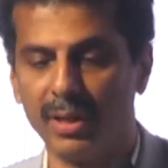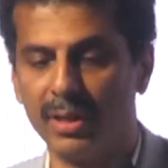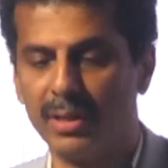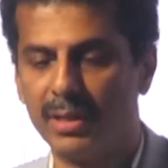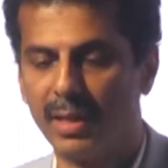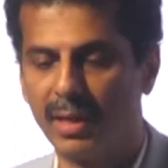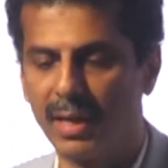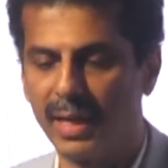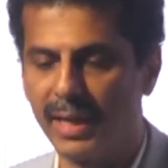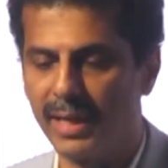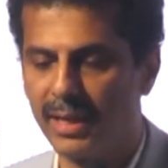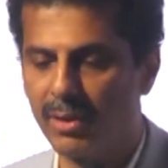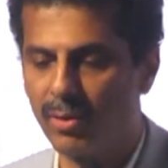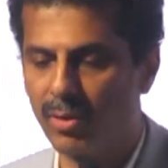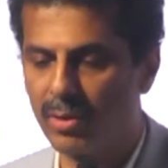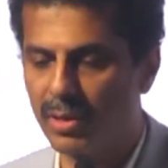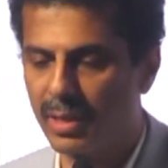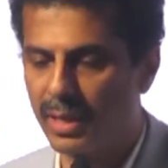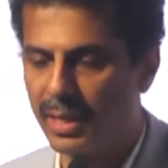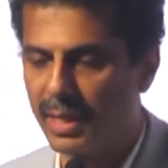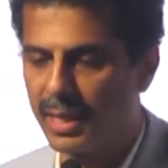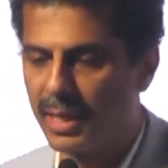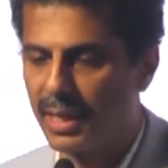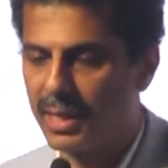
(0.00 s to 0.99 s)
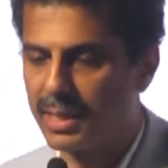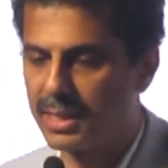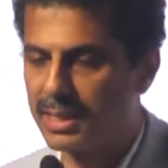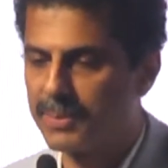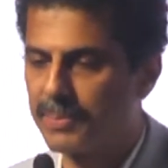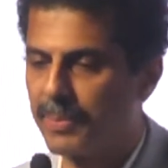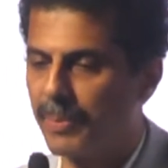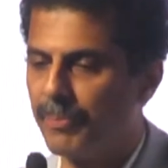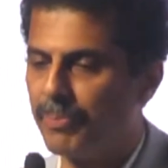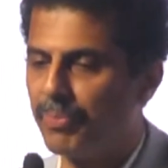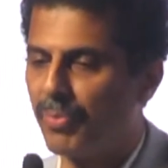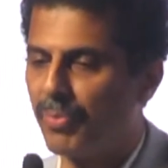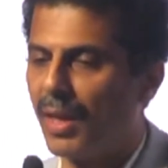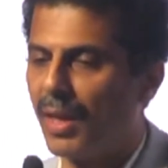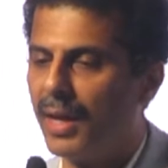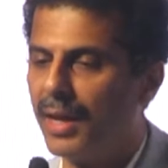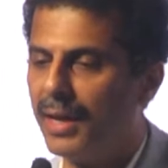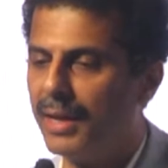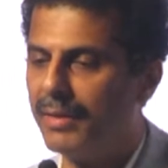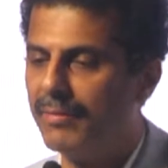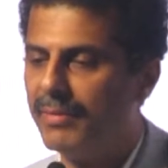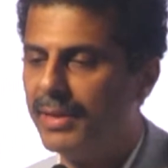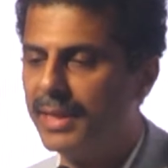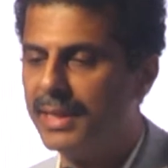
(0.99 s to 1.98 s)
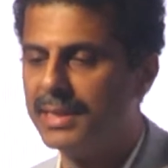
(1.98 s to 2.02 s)
the right coronary cusp
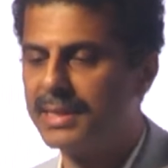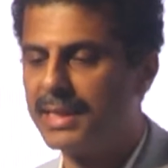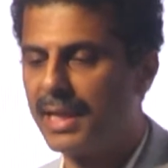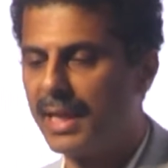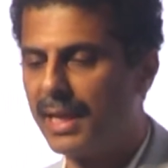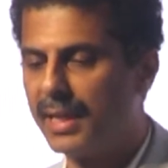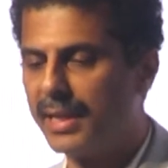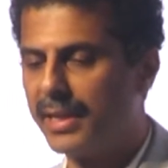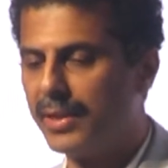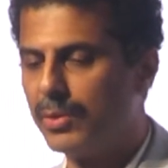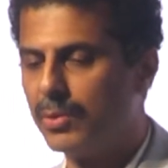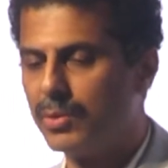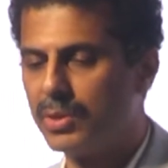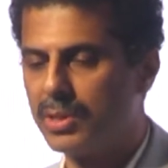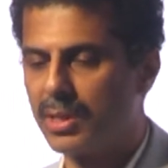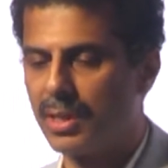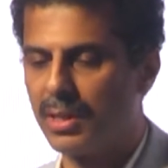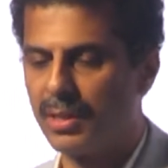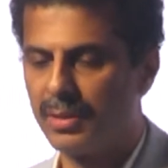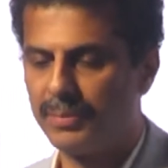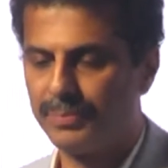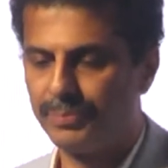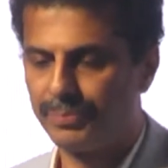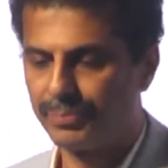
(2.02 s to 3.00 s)
and we decided to use a,